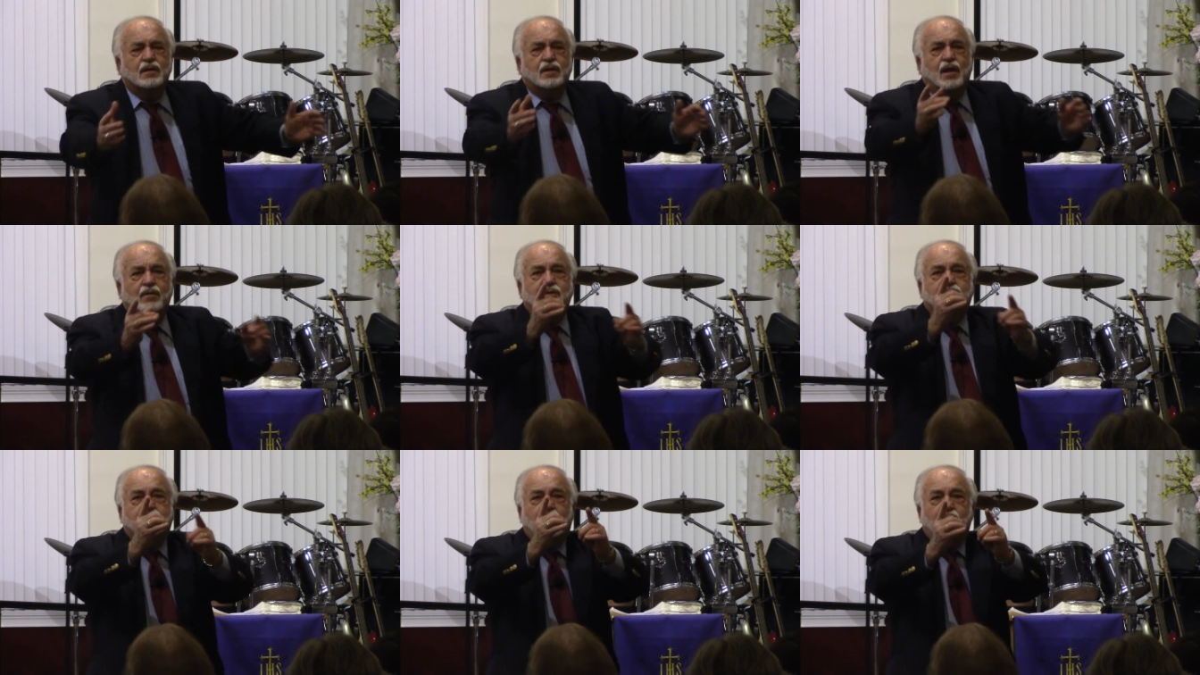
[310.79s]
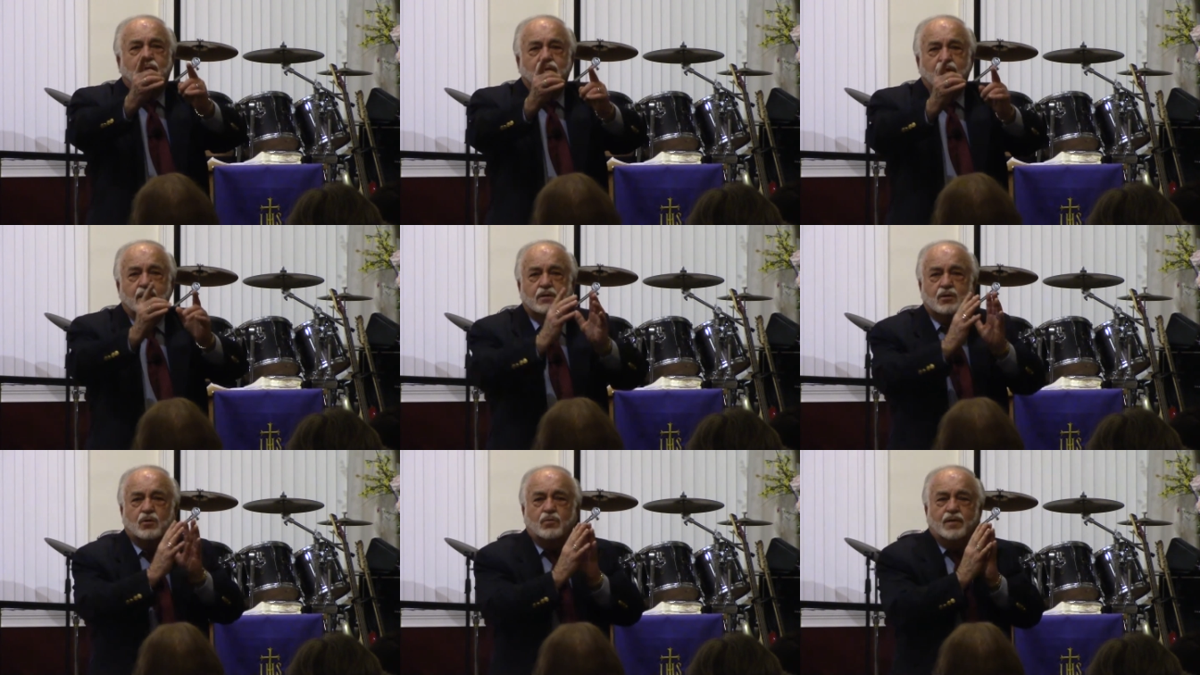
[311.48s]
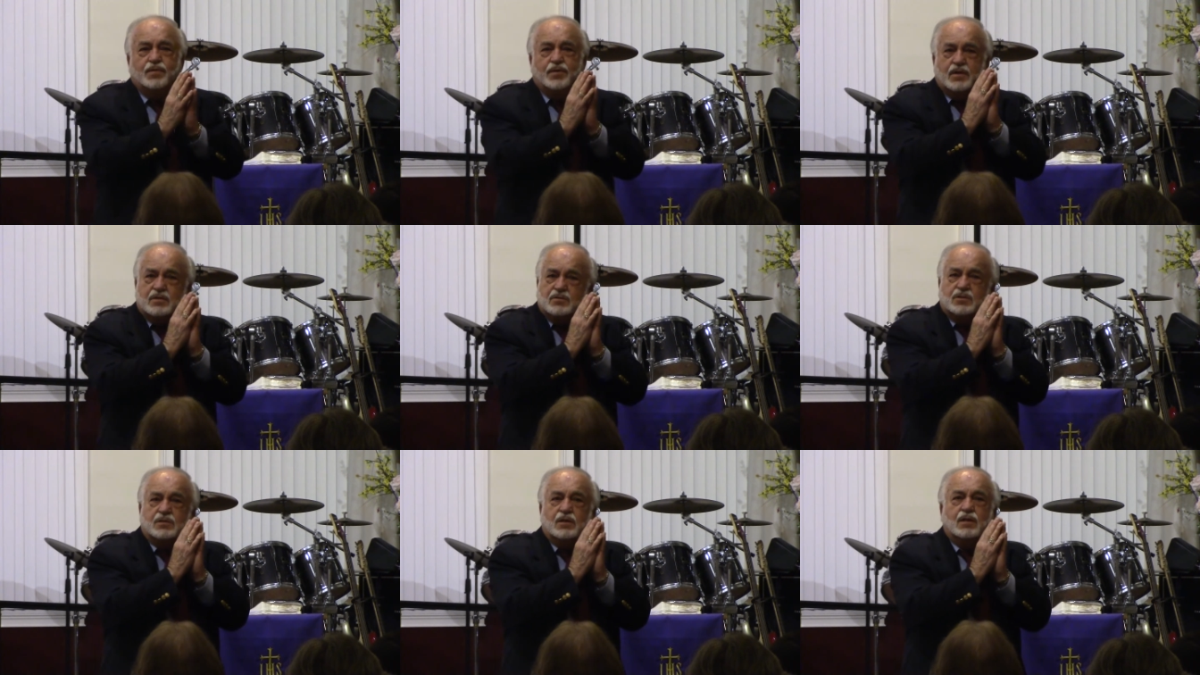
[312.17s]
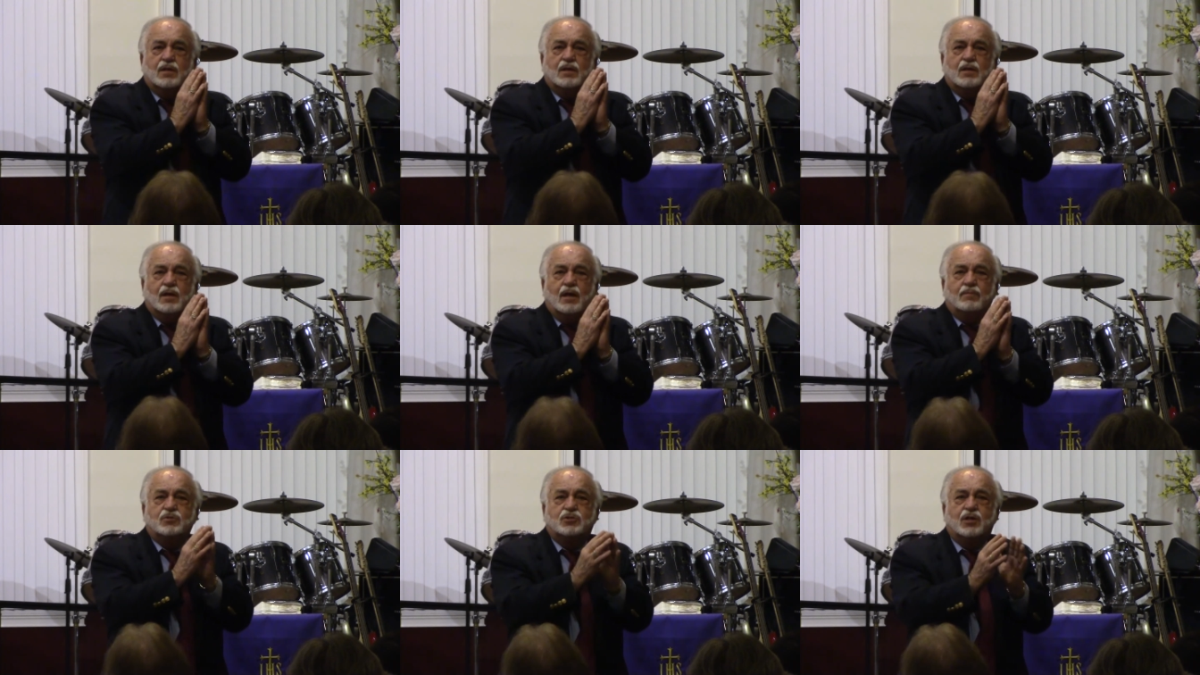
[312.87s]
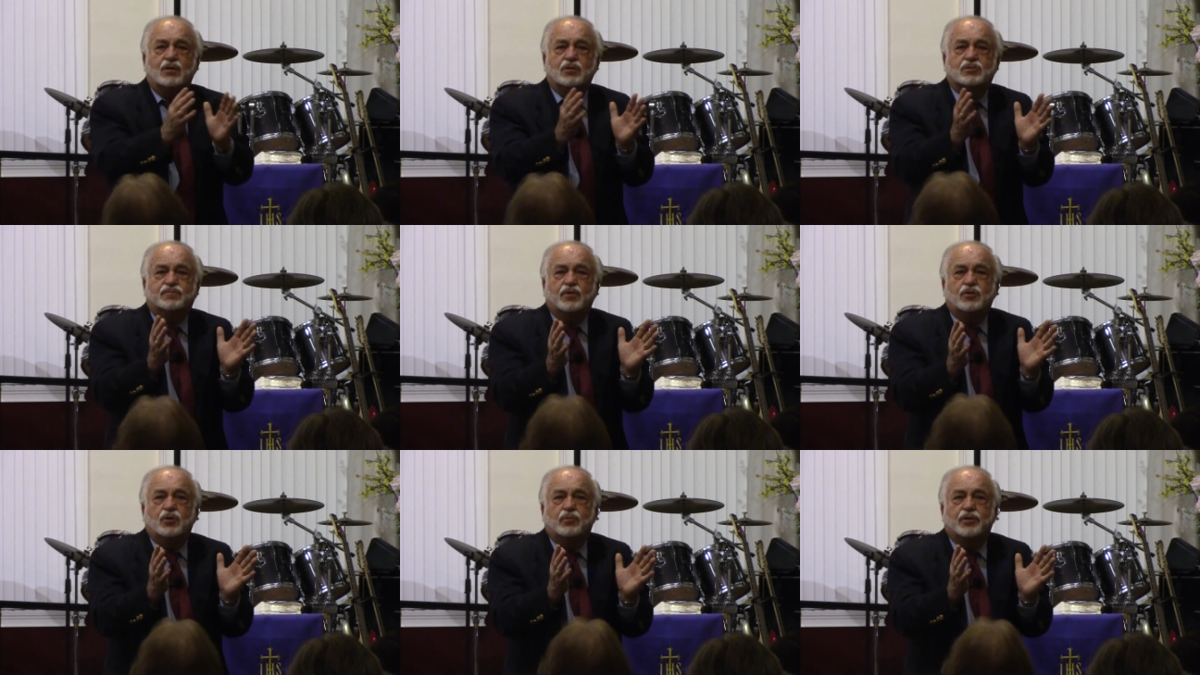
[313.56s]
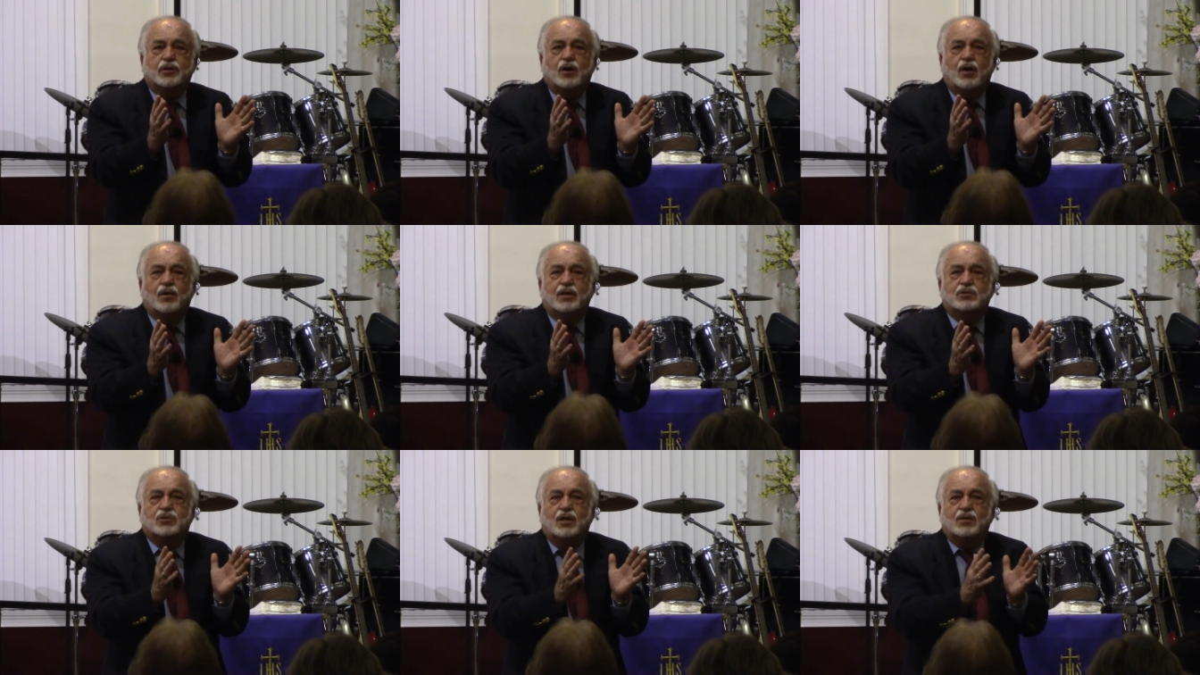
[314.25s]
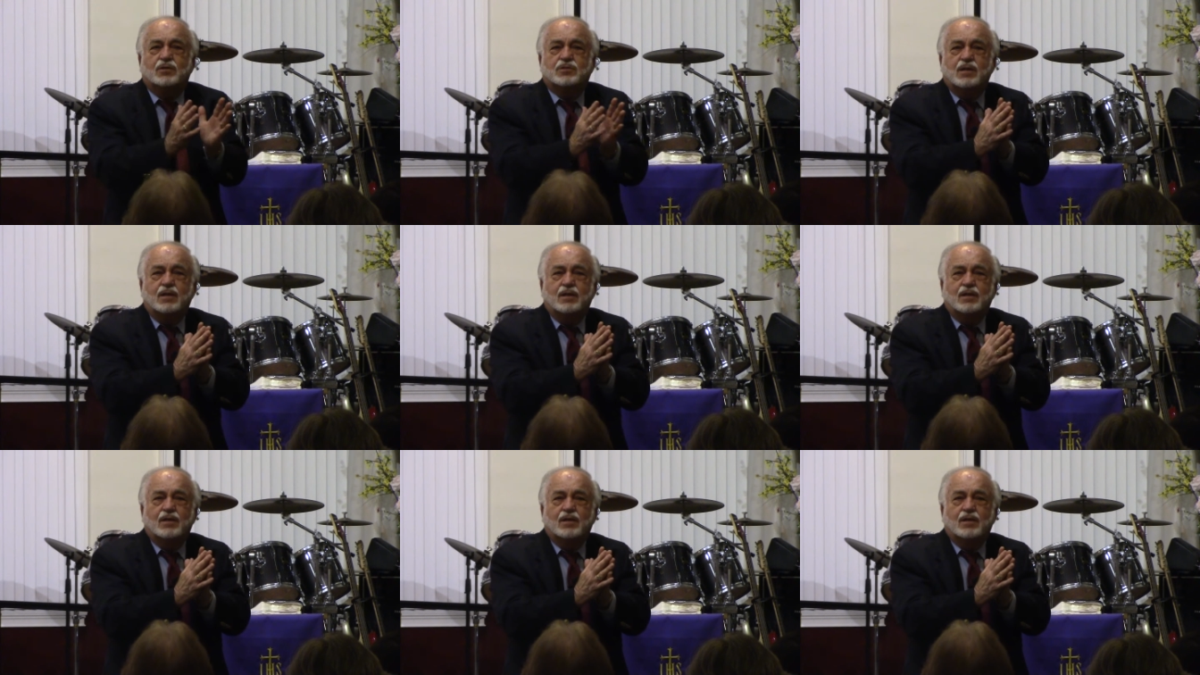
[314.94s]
Now he's telling the Corinthians, I'm jealous for you with a godly jealousy.